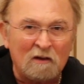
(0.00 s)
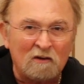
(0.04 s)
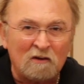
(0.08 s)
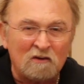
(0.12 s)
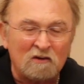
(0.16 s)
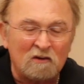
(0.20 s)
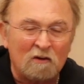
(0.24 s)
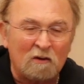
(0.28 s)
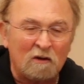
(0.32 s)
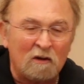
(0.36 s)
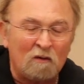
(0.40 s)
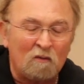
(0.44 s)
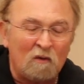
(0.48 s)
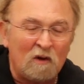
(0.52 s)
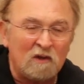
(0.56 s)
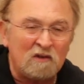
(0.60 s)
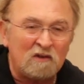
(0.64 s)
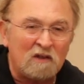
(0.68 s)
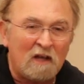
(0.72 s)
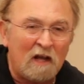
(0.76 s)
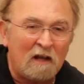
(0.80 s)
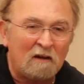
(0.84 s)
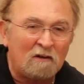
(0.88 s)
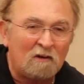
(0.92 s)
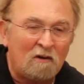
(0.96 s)
So there
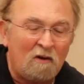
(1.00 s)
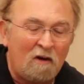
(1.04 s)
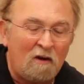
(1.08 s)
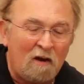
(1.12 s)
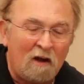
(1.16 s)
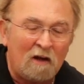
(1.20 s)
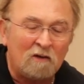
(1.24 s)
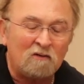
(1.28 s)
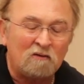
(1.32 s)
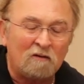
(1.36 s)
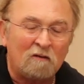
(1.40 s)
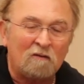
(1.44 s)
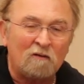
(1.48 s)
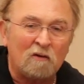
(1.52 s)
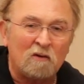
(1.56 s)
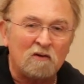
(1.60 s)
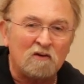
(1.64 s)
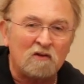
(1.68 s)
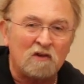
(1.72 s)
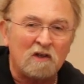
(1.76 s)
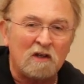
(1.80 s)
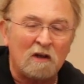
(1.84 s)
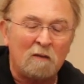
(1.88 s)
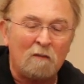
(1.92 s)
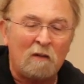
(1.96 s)
was that
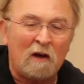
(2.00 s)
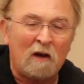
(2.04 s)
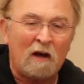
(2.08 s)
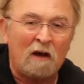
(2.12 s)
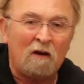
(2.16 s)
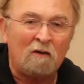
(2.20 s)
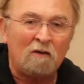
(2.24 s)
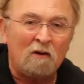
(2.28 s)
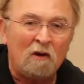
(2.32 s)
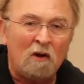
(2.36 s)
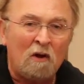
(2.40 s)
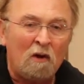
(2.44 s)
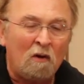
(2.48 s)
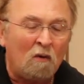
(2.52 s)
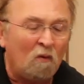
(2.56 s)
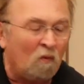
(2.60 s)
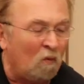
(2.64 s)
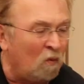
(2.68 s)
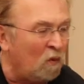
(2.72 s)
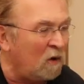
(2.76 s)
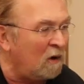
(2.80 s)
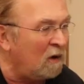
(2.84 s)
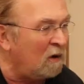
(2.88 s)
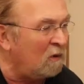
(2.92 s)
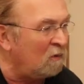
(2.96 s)
controversy about
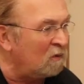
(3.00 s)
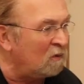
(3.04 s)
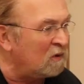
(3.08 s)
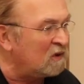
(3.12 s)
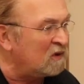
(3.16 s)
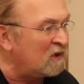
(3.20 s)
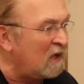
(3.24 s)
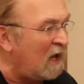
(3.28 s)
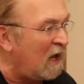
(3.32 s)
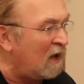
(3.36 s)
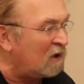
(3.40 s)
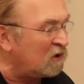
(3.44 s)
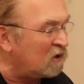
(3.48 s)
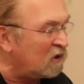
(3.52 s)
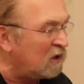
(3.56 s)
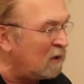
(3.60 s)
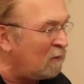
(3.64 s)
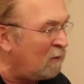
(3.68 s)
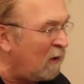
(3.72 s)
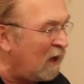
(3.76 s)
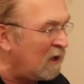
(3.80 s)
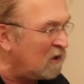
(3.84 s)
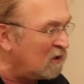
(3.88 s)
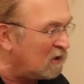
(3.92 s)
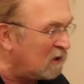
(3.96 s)
where it was actually
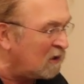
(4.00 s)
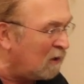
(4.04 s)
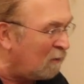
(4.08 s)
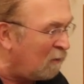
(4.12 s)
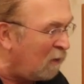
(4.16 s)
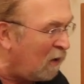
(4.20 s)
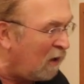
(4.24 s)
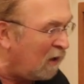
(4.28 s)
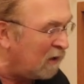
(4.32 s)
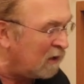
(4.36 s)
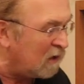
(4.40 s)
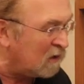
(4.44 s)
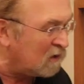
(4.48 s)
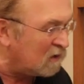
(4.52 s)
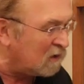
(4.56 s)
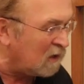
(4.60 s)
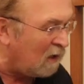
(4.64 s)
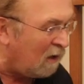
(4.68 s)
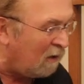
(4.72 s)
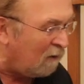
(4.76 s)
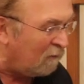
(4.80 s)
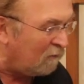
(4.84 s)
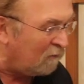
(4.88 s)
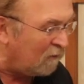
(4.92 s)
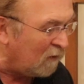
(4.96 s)
based upon
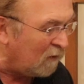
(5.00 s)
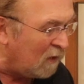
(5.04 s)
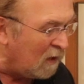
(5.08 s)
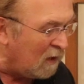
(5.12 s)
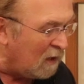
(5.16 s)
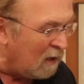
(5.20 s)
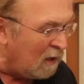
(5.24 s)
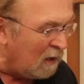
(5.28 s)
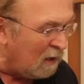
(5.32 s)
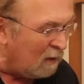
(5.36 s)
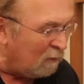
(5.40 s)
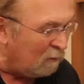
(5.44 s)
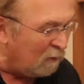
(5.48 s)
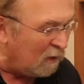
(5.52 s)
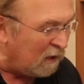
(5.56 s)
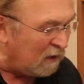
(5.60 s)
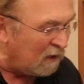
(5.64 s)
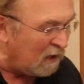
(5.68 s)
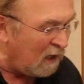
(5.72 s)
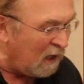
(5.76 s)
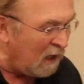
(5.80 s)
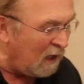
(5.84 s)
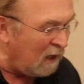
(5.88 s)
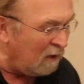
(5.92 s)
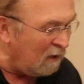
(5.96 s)
itself.
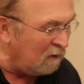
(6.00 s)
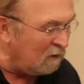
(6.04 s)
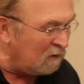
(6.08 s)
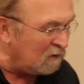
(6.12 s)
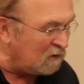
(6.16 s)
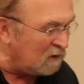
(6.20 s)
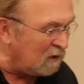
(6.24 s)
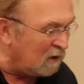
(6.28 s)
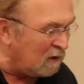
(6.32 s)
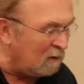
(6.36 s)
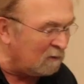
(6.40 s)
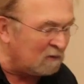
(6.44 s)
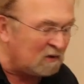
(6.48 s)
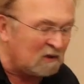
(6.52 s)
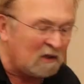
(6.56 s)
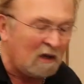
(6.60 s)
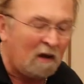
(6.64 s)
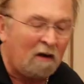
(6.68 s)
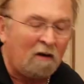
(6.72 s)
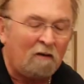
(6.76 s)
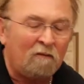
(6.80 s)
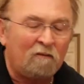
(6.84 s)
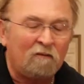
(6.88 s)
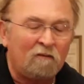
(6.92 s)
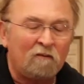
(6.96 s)
But Anderson
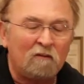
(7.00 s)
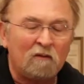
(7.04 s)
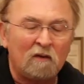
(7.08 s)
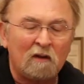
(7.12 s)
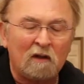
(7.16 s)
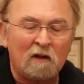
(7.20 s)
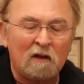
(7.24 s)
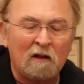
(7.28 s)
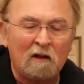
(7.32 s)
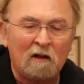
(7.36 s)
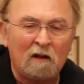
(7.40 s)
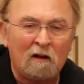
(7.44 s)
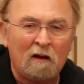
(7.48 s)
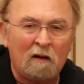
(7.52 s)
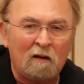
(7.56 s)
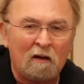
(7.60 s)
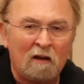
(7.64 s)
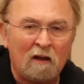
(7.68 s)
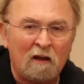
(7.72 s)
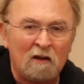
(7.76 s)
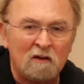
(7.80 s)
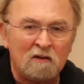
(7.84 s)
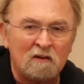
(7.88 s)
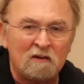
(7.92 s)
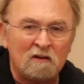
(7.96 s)
himself,
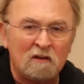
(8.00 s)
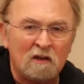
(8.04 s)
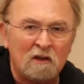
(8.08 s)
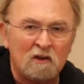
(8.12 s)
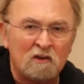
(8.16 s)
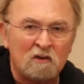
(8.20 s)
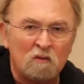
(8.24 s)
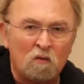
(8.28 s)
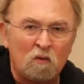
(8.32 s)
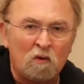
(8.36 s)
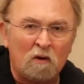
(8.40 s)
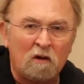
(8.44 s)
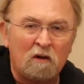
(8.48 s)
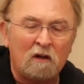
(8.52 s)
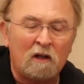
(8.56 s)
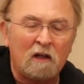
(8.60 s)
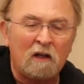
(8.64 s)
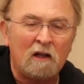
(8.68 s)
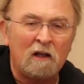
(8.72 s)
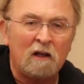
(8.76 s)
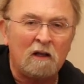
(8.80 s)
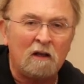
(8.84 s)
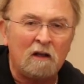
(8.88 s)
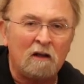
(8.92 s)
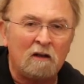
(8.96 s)
his work
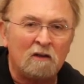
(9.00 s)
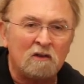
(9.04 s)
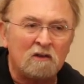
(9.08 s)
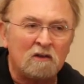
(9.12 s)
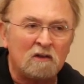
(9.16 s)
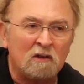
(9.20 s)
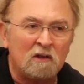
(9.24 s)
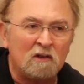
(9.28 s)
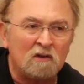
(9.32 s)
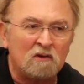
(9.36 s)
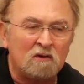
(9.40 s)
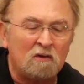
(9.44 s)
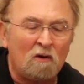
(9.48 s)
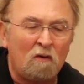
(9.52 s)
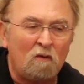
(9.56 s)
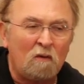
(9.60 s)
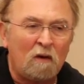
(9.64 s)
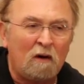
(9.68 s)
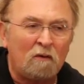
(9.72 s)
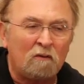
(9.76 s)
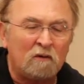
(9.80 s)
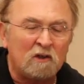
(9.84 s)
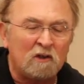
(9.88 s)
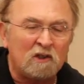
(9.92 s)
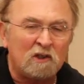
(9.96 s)
is so
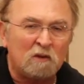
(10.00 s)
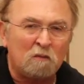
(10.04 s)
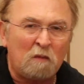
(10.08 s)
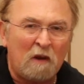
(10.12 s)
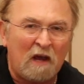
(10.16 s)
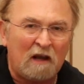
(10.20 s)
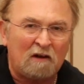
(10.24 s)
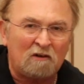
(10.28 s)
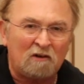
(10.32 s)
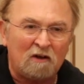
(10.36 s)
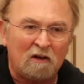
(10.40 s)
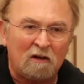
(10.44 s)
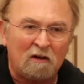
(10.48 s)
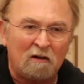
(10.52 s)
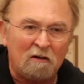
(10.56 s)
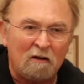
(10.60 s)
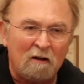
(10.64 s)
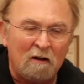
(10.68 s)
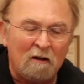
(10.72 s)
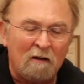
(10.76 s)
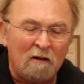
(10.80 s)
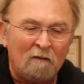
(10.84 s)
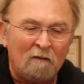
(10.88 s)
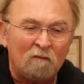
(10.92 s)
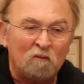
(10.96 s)
well respected,
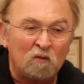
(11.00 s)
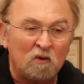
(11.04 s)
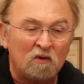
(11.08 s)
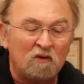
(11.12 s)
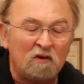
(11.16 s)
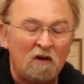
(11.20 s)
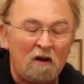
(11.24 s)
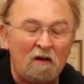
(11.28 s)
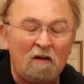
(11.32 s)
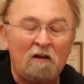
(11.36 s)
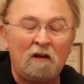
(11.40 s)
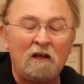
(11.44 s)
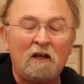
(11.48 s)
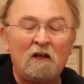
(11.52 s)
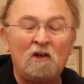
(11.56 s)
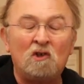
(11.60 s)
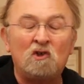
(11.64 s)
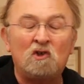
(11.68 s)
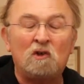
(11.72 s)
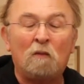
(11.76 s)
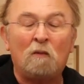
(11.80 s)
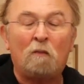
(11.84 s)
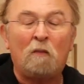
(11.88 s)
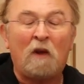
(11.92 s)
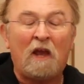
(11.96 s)
particularly in
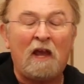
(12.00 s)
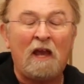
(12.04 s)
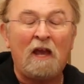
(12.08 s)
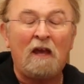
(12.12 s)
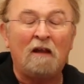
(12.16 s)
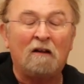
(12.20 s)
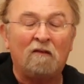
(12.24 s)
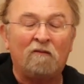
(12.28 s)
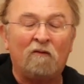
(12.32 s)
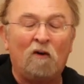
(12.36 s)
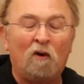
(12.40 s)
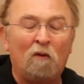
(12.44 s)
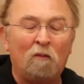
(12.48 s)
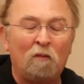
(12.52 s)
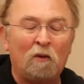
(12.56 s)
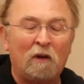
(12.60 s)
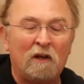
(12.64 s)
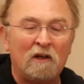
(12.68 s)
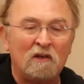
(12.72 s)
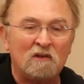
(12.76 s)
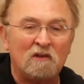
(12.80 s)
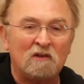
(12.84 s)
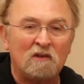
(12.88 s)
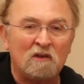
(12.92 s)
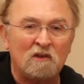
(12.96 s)
Japan of all
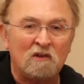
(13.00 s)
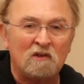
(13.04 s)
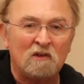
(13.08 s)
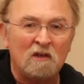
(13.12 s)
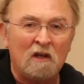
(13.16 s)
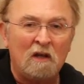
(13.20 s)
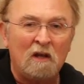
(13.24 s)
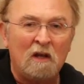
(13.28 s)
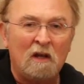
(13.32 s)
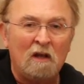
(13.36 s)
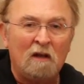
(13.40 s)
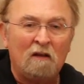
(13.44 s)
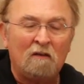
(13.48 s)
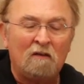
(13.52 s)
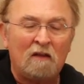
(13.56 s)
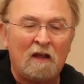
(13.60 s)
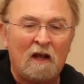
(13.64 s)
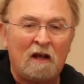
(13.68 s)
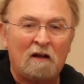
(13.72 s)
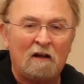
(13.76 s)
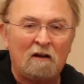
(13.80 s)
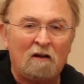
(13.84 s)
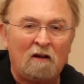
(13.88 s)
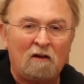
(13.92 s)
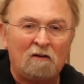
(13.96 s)
places,
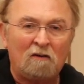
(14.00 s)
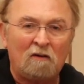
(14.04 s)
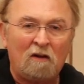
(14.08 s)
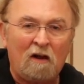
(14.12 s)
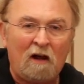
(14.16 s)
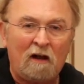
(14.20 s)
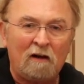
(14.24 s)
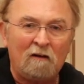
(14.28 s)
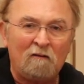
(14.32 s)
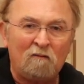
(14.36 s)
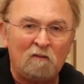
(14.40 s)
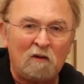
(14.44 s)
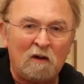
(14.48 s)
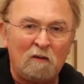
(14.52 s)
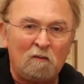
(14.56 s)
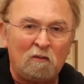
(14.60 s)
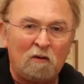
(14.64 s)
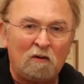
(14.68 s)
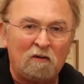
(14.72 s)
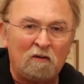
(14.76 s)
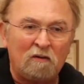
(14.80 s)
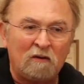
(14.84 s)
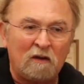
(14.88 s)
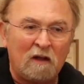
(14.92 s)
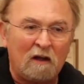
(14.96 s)
that a lot of
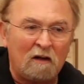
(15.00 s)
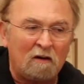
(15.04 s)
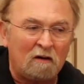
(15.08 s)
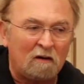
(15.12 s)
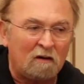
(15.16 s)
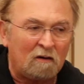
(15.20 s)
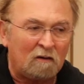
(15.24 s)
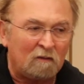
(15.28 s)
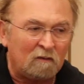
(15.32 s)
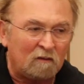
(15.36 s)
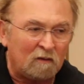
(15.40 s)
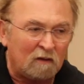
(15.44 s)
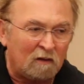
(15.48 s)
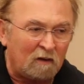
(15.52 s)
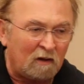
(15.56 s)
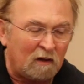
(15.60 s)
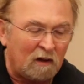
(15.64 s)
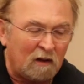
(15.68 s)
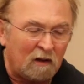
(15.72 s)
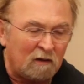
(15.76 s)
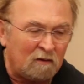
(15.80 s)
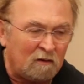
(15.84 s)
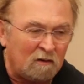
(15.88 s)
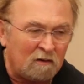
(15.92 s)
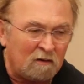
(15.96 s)
people that are
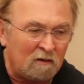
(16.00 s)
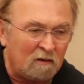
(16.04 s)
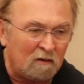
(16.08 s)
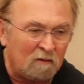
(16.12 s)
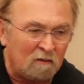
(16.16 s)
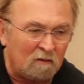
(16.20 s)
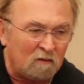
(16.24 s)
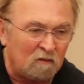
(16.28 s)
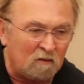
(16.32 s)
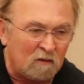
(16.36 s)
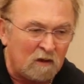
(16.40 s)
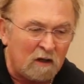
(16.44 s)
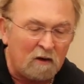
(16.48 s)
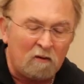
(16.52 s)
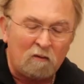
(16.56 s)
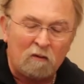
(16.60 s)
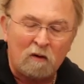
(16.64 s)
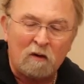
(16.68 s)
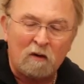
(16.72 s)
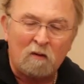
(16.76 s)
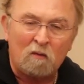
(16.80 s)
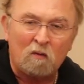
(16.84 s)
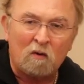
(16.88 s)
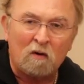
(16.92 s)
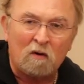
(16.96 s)
into the
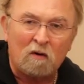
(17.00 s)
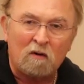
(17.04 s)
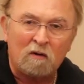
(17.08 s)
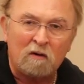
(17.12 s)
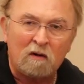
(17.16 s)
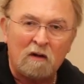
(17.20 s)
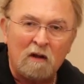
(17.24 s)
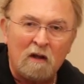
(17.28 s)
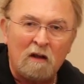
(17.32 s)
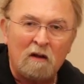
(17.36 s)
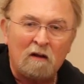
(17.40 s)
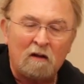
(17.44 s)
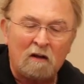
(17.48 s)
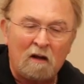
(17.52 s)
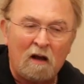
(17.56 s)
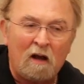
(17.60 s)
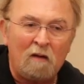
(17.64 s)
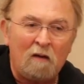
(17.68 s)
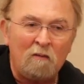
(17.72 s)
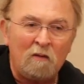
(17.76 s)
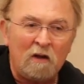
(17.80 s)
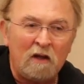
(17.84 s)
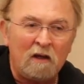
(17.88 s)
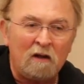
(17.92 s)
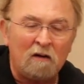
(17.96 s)
literary world
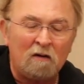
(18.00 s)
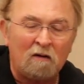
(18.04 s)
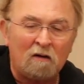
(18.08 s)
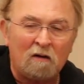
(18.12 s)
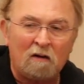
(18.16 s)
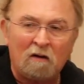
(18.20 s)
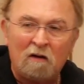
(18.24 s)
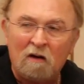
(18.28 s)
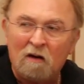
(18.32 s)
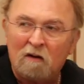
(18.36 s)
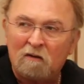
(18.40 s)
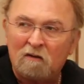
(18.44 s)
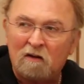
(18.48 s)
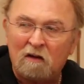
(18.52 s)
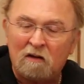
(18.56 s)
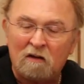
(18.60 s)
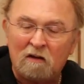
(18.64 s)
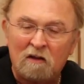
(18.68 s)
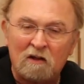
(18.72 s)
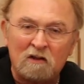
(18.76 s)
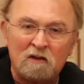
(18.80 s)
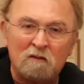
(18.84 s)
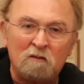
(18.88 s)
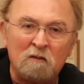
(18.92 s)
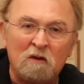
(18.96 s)
come here to
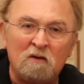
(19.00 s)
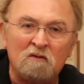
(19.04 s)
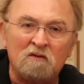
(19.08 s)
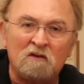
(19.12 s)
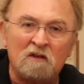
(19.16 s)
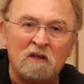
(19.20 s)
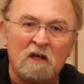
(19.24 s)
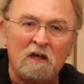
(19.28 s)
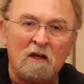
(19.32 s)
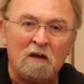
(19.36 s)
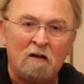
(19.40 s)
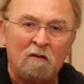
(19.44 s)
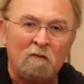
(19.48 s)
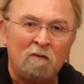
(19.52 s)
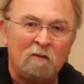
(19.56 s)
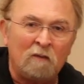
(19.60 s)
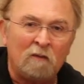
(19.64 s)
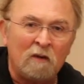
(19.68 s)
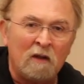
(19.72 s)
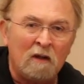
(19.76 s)
this museum